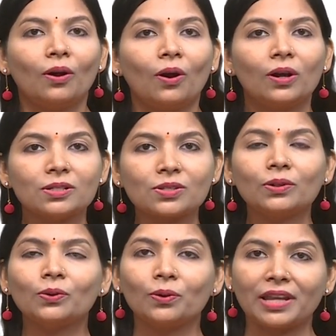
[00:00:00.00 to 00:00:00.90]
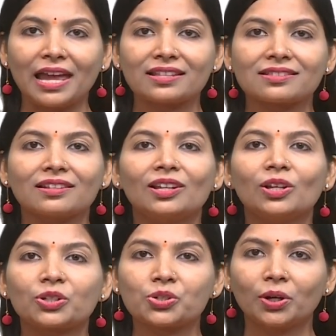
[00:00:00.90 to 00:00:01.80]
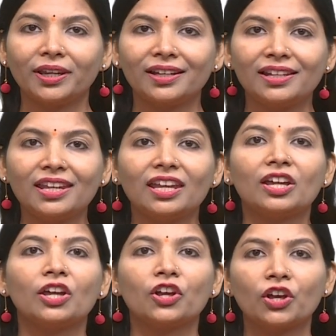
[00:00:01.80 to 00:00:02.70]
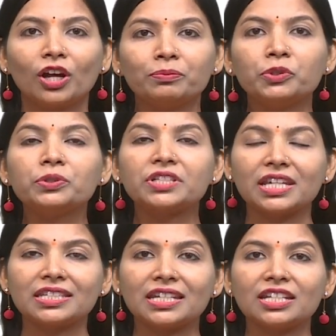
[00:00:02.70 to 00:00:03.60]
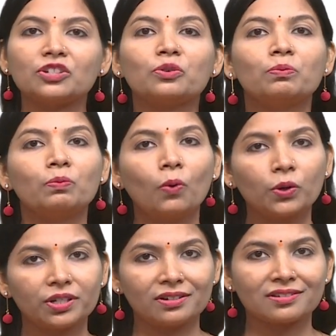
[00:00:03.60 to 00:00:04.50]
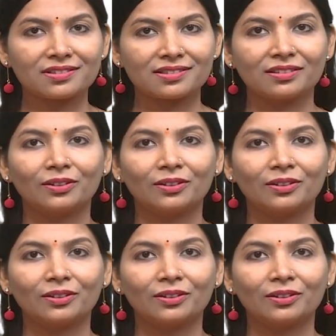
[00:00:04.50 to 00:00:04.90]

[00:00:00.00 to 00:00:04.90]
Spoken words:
also known as electronically commutated motors.